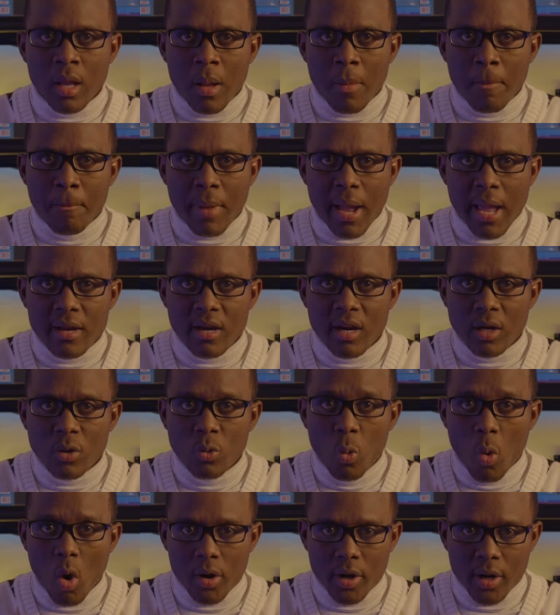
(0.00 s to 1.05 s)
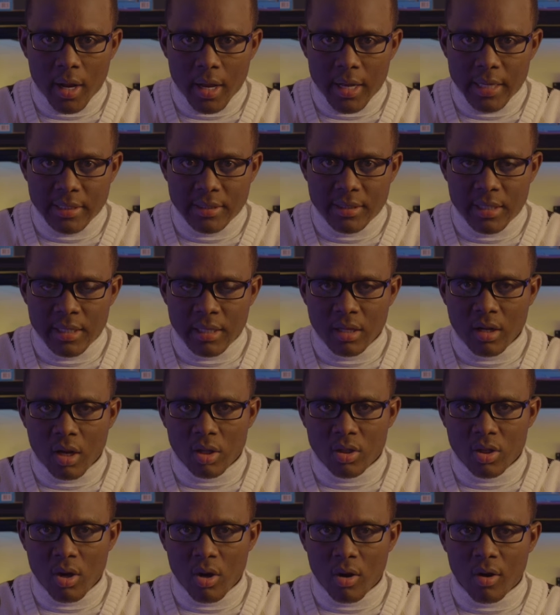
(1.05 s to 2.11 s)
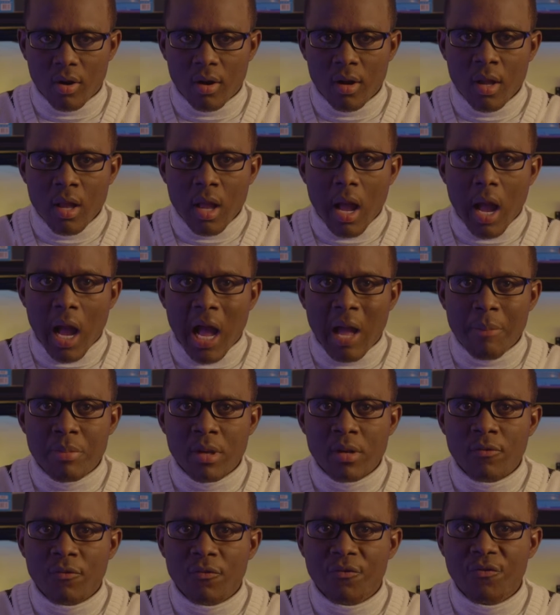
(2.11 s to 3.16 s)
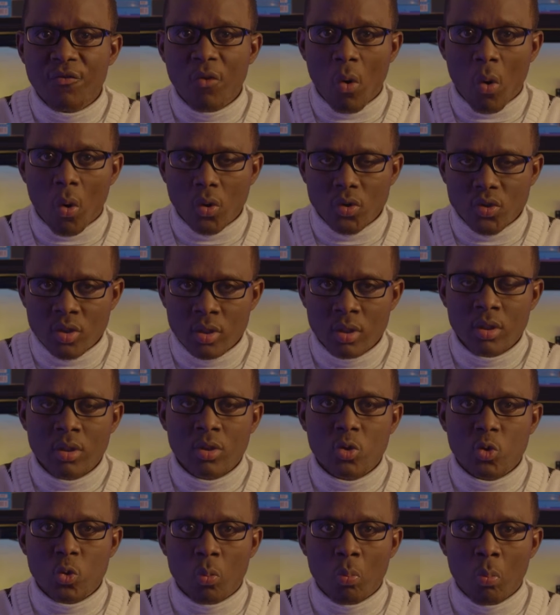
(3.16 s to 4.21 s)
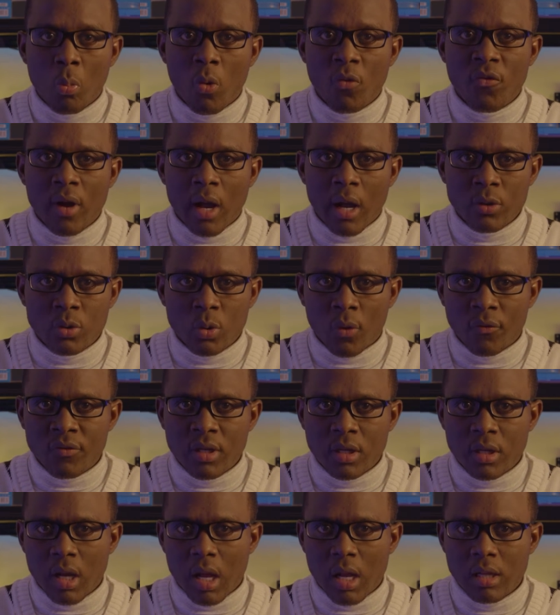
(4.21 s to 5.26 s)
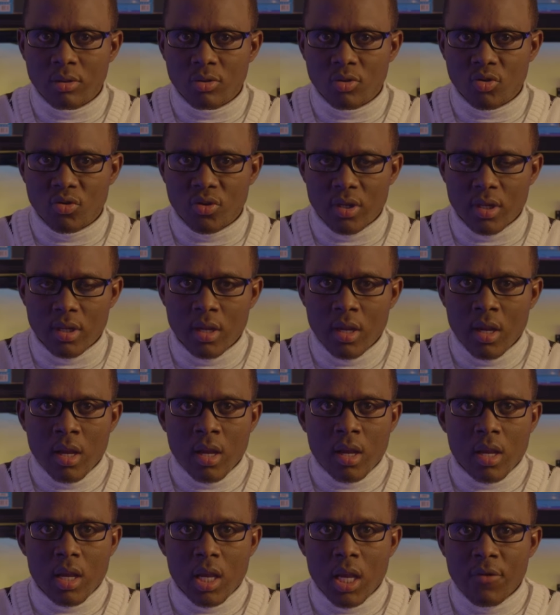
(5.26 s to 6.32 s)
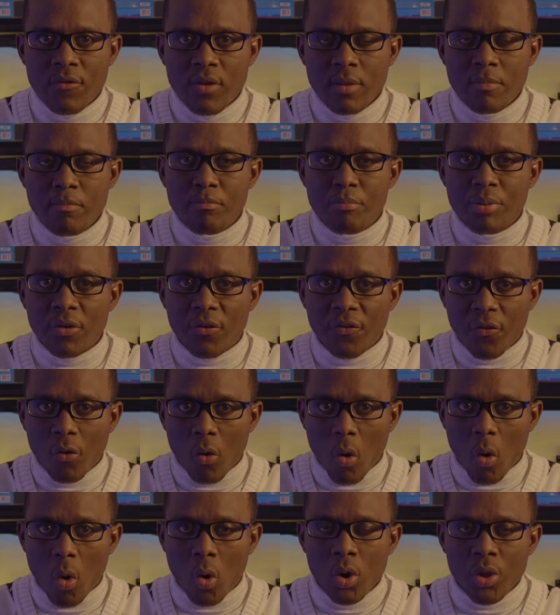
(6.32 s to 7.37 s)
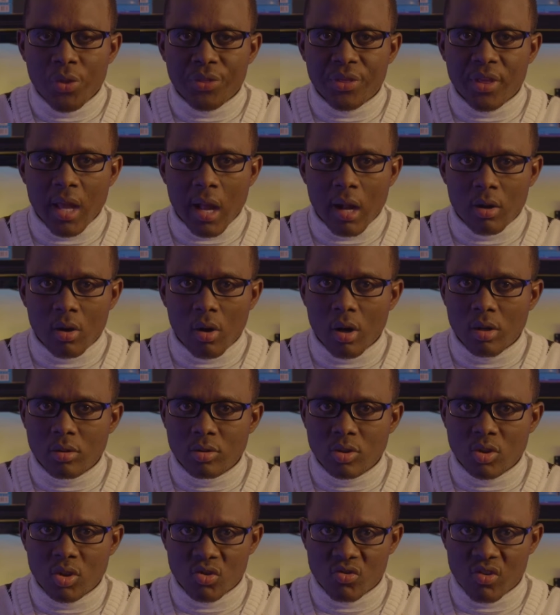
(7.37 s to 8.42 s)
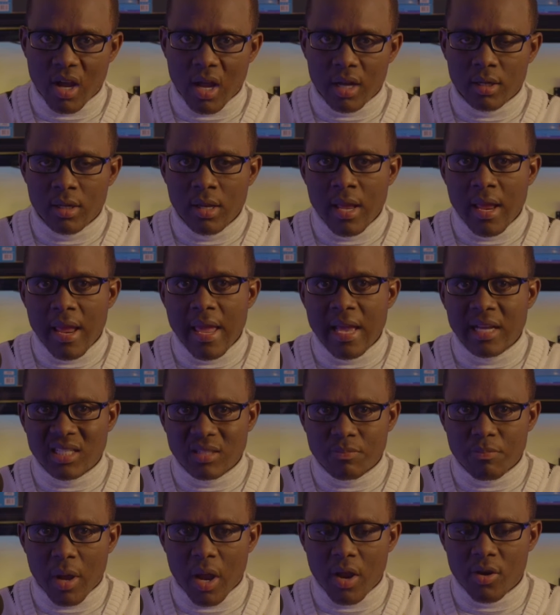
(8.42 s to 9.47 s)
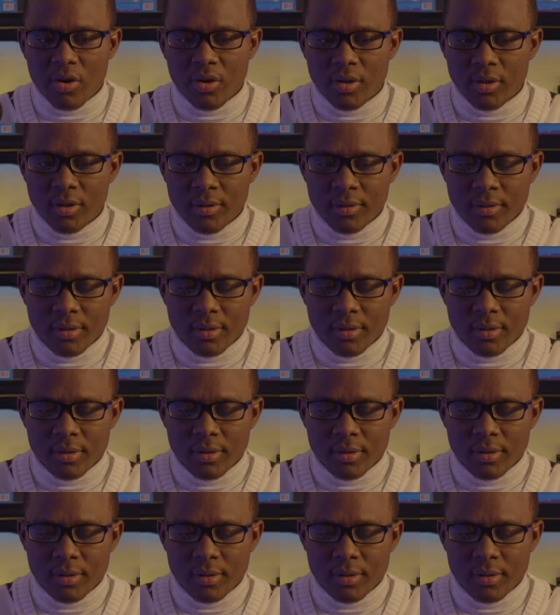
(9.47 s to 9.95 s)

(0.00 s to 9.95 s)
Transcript: migrant workers in Qatar are being forced to move out of the country even before their contract expires.